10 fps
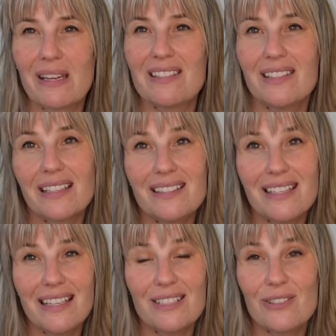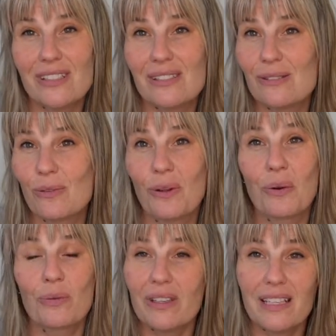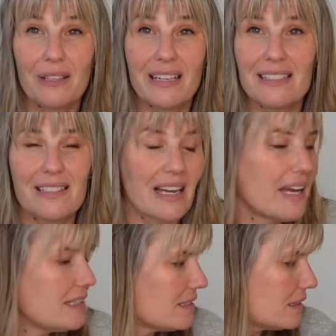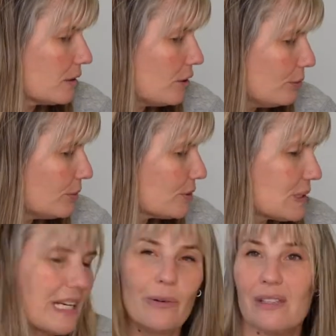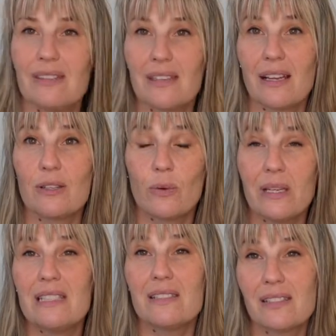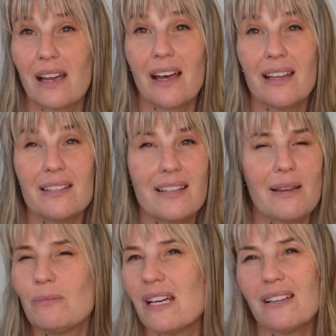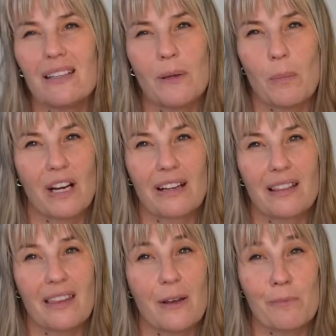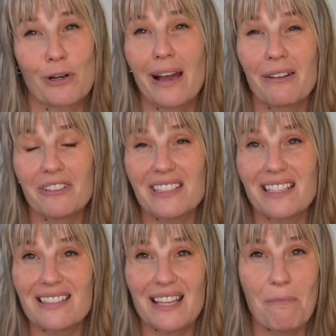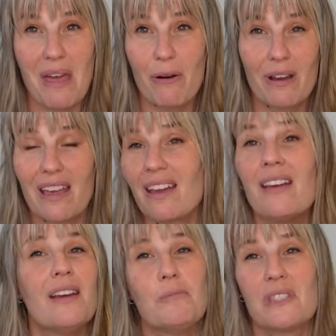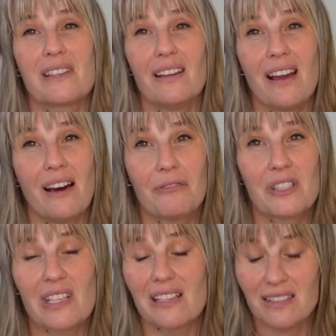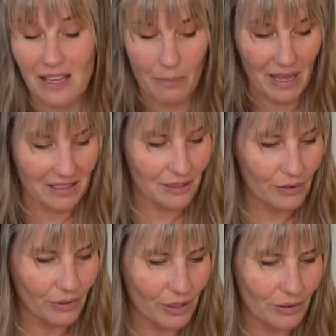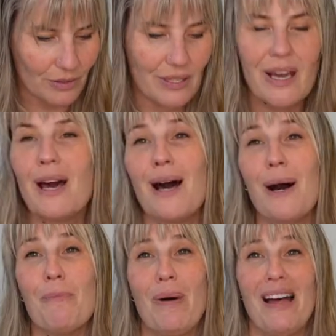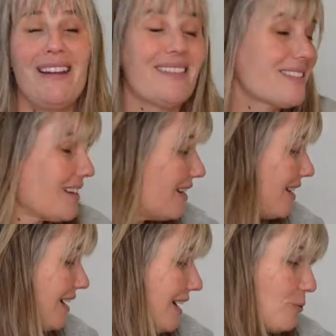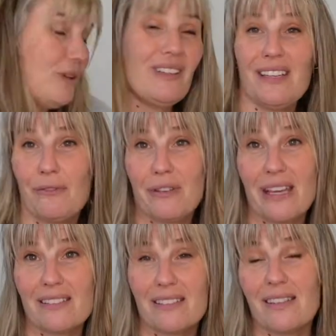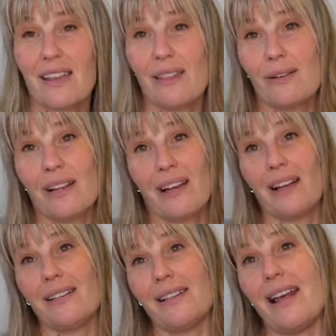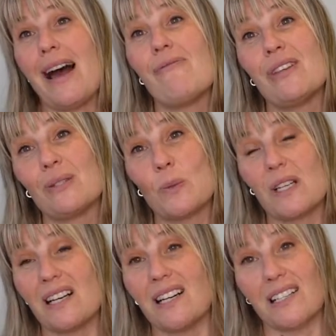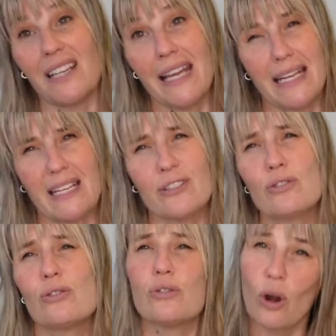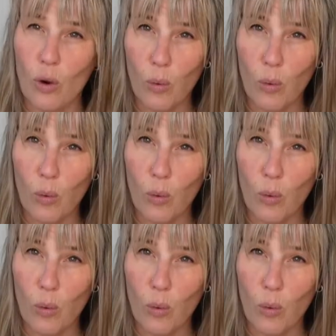by 60 inches, so they're a really great size. They're almost, I would say, twin size. I'm not going to market them or advertise them that way. I'm just going to advertise them as throws, but I will confess, the other night I did have this one on, and it is so